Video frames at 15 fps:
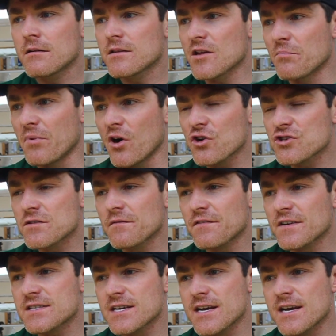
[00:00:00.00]
the boxing
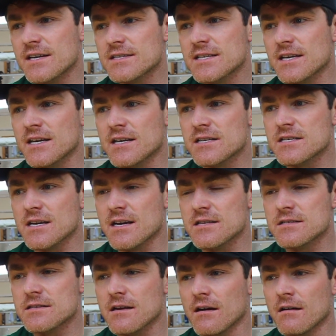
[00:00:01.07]
fraternity, in a
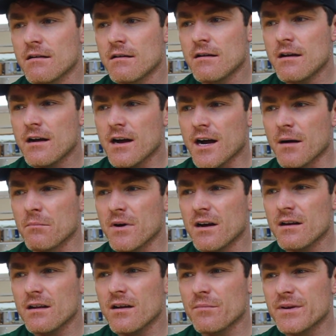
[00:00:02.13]
sense that I'm a
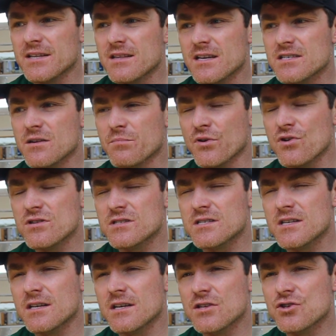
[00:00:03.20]
little bit disappointed
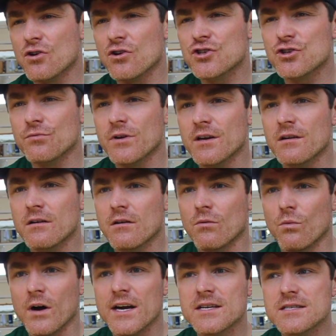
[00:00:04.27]
in the Joshua
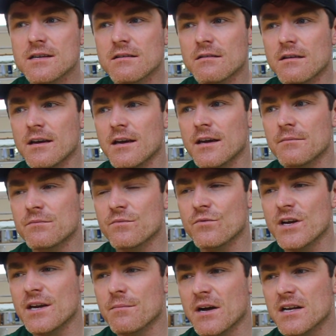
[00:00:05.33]
White um,
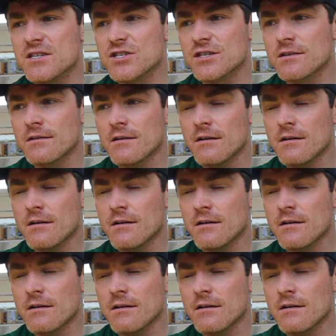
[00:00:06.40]
rematch.